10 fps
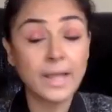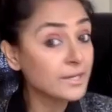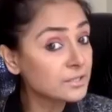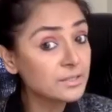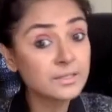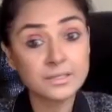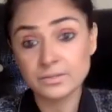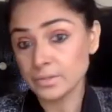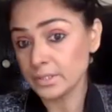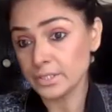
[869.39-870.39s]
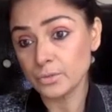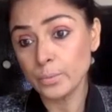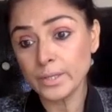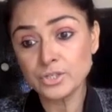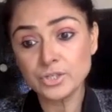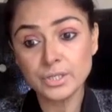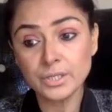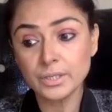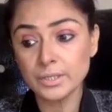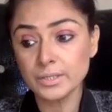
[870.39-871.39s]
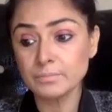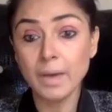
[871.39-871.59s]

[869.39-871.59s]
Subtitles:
actually restricted when she is